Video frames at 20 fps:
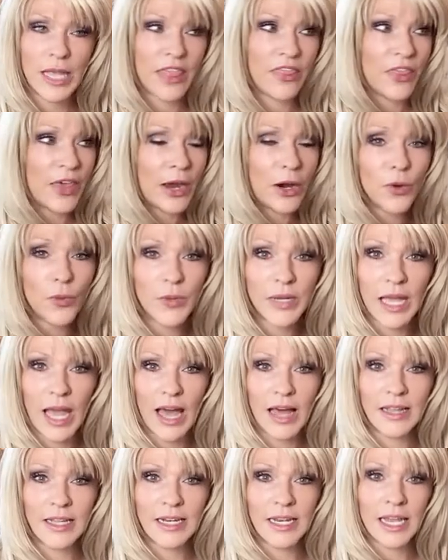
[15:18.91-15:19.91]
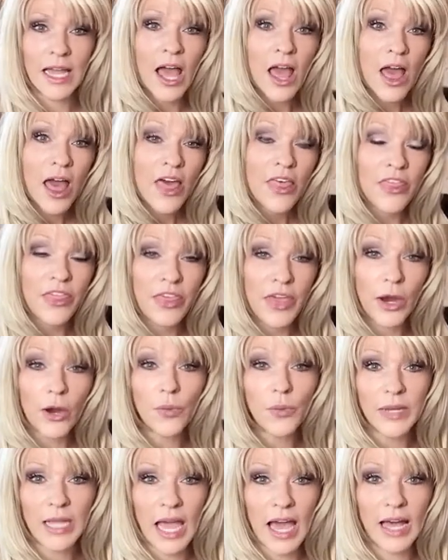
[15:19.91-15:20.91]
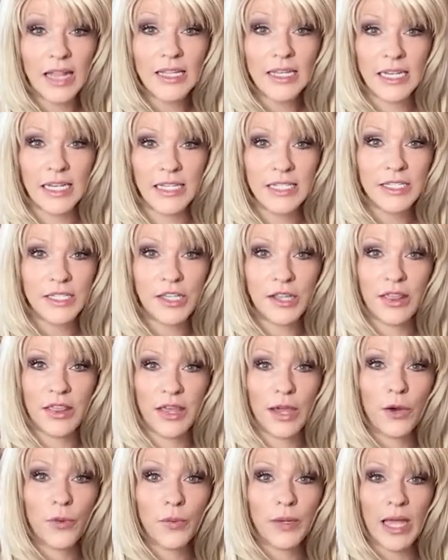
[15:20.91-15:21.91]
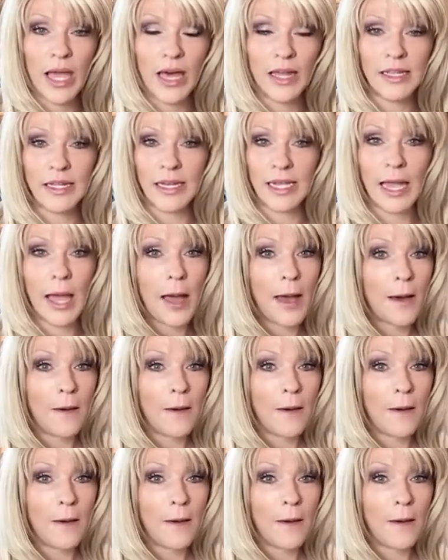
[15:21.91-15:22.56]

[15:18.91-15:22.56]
Their reality is their reality.